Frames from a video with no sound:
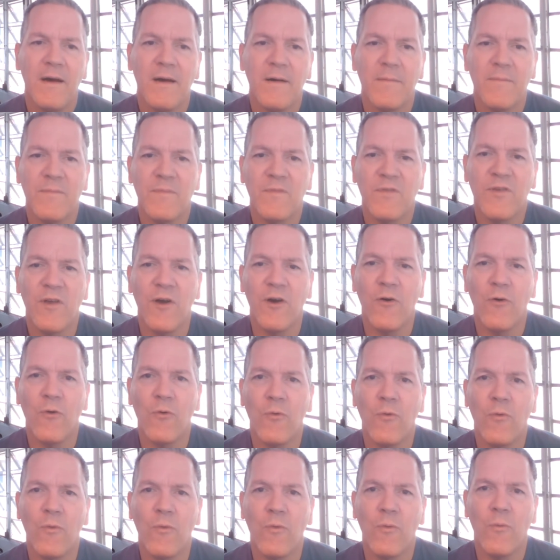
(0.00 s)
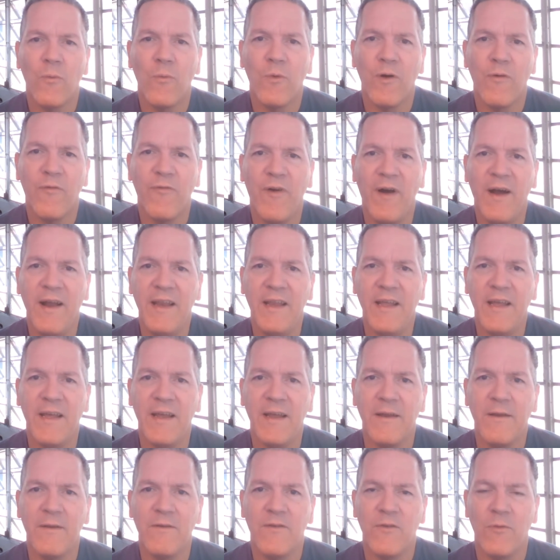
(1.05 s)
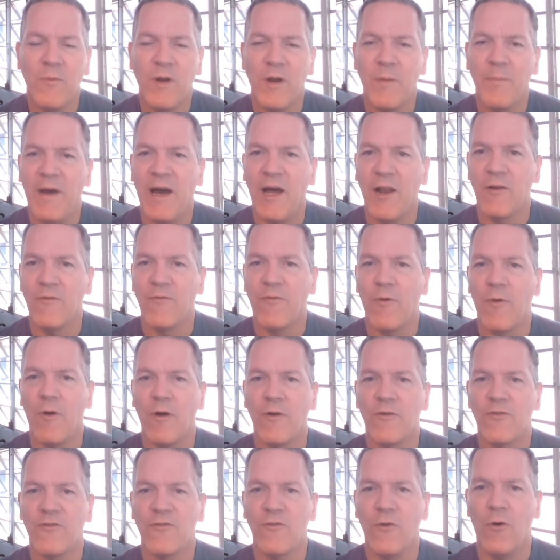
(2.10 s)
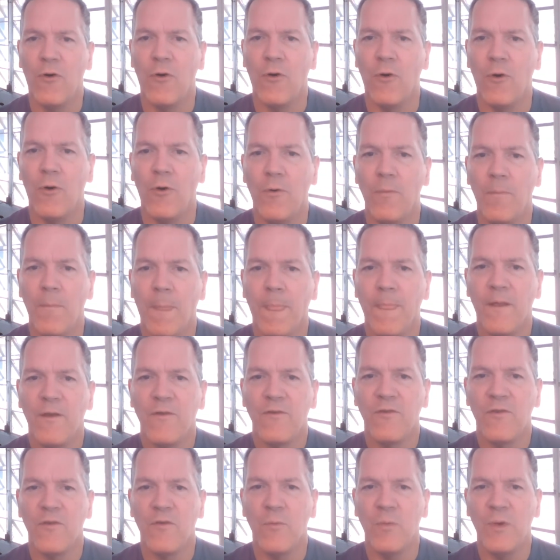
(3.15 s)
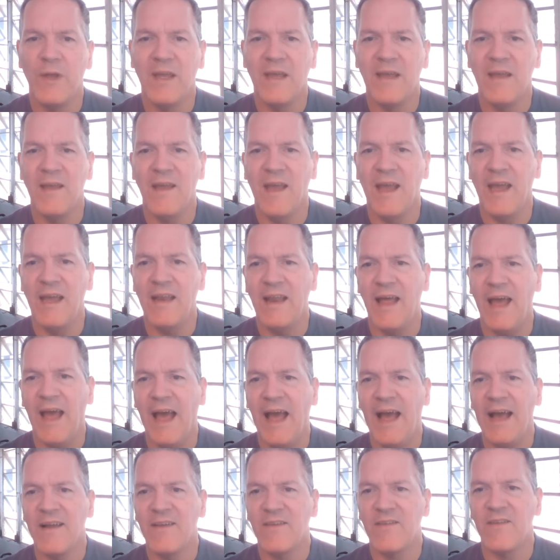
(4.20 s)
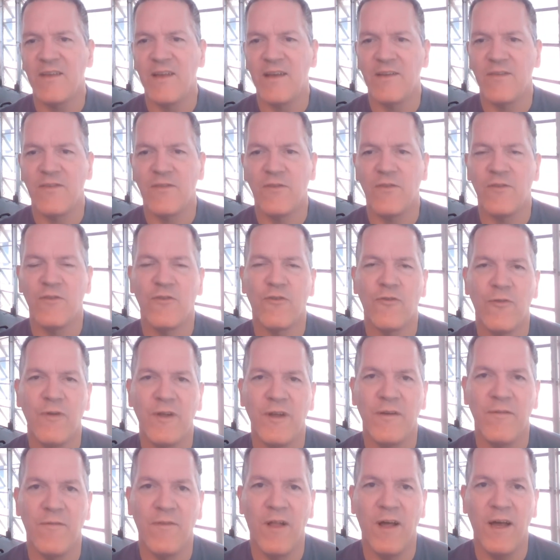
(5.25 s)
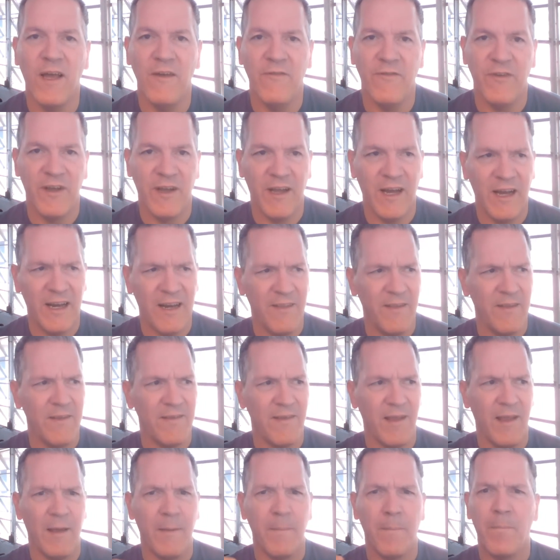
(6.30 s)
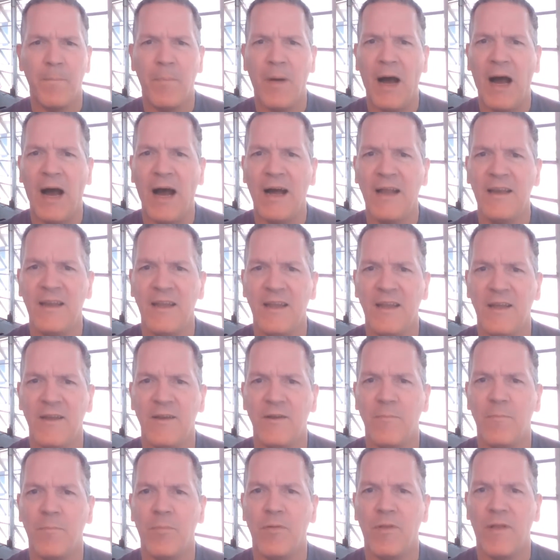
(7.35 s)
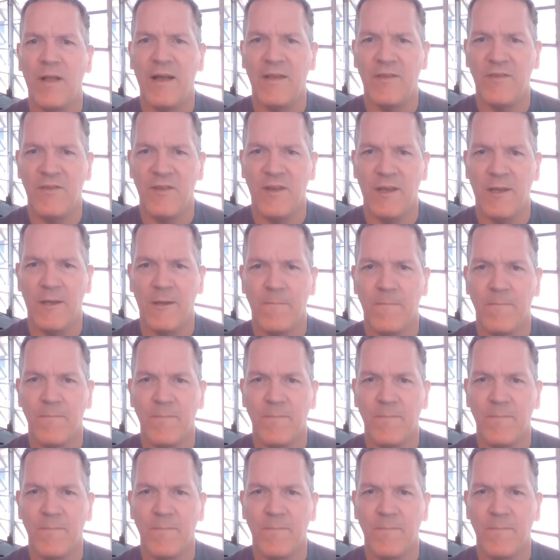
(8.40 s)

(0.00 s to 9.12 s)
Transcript: So we're fighting to win a battle for our soul so that we can gain access to the tree of life and kind of this embodied blessing.